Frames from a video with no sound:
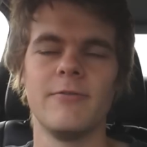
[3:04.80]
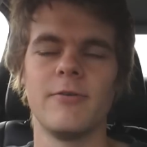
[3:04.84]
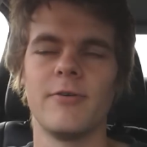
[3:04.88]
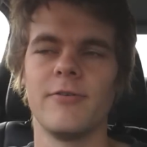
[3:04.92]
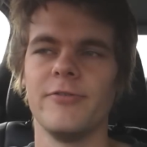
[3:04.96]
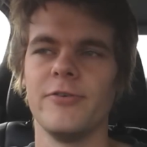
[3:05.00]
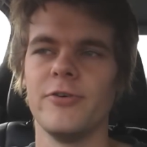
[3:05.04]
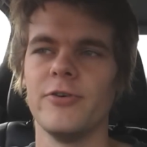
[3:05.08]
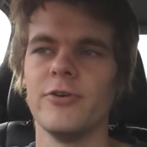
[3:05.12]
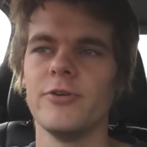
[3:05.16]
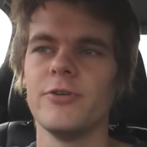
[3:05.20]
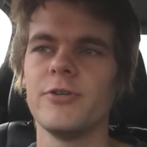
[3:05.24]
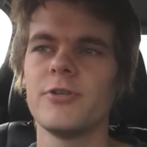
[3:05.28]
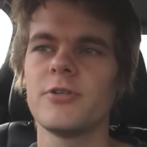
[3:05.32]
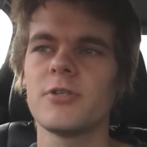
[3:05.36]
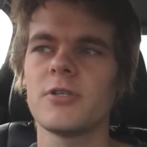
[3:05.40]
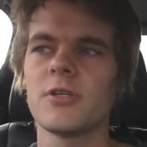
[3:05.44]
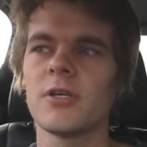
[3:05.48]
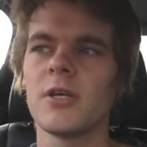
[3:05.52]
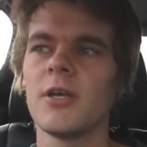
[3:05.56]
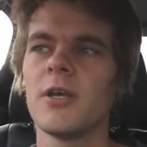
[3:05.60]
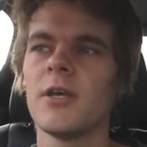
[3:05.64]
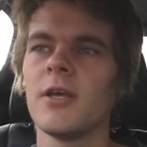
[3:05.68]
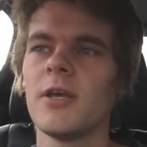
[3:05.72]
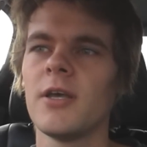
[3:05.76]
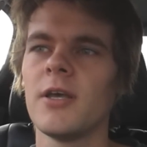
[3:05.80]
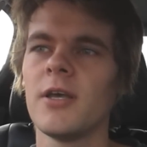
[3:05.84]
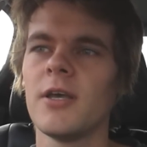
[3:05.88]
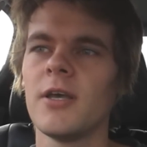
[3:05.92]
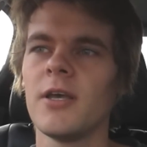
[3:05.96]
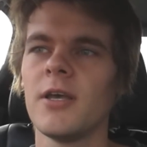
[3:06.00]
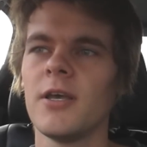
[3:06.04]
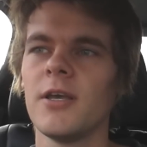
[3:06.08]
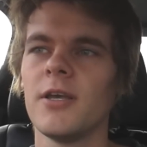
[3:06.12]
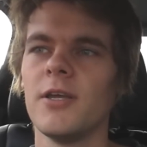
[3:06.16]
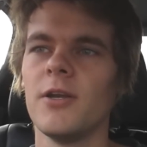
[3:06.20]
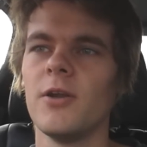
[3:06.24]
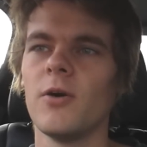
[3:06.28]
Reviews.
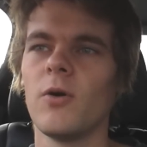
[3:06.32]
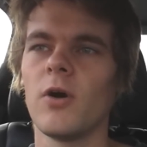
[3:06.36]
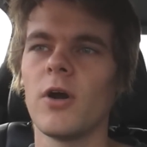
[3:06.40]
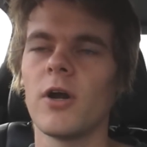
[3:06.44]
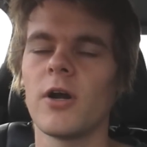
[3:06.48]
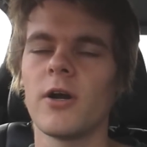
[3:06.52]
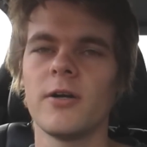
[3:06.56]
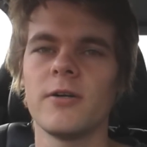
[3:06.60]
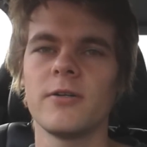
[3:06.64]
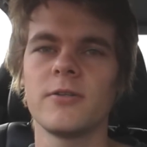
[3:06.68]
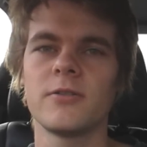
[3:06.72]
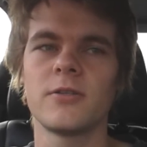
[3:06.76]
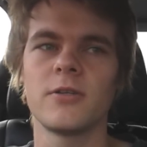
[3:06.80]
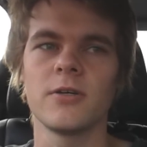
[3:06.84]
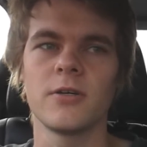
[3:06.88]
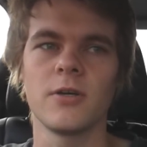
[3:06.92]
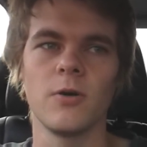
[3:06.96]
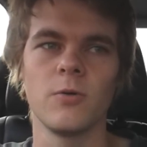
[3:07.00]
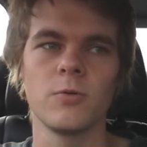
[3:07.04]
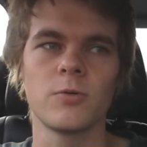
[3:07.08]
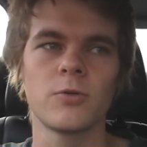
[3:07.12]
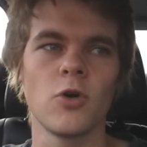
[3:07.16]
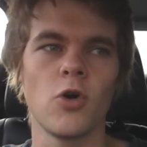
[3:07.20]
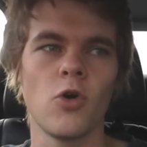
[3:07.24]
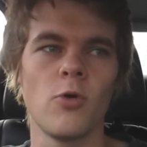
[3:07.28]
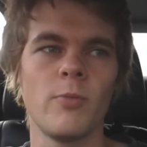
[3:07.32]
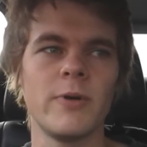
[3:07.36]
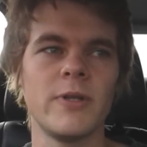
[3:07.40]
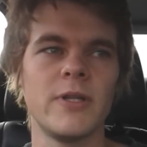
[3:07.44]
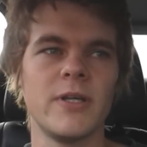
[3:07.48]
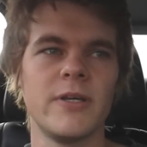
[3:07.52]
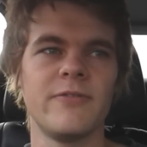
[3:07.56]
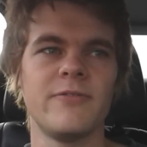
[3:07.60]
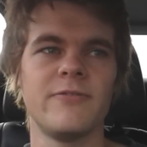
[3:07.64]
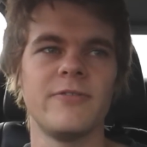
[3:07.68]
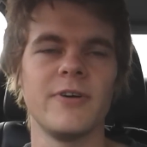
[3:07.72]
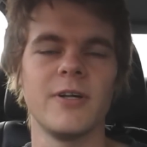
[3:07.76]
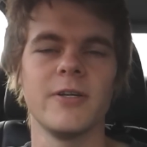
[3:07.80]
I heard the goat told me
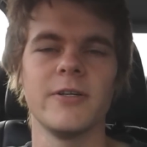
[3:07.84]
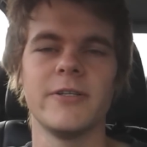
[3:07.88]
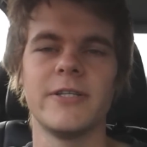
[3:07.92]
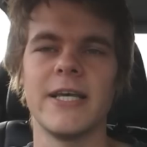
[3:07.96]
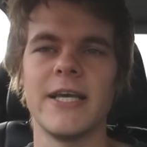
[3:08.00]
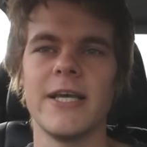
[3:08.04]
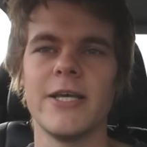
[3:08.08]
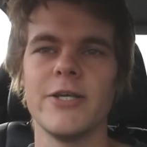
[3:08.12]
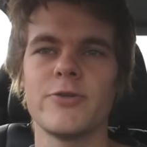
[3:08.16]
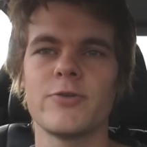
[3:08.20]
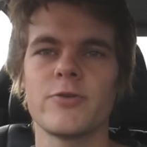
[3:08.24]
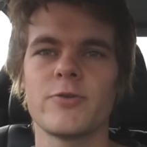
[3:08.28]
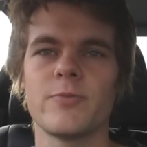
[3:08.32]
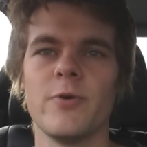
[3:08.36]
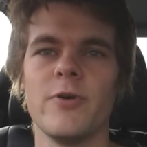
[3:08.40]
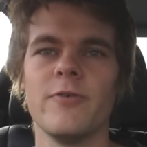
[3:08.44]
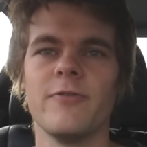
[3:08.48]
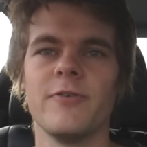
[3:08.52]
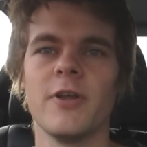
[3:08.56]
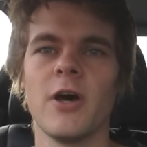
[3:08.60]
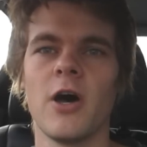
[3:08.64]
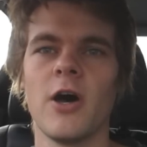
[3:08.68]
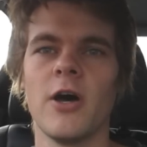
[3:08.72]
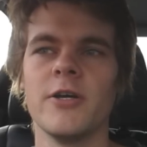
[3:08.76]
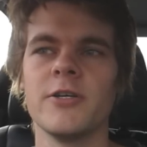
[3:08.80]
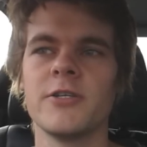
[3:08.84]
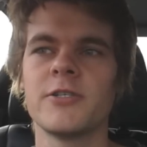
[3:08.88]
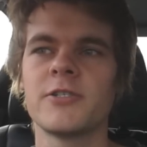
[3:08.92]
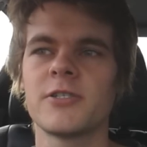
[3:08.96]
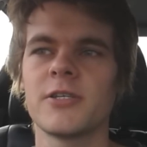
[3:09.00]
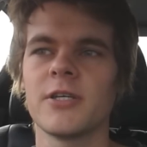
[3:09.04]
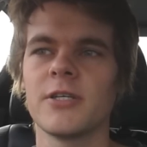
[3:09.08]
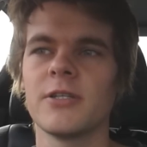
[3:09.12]
that Phil Deez was moving house,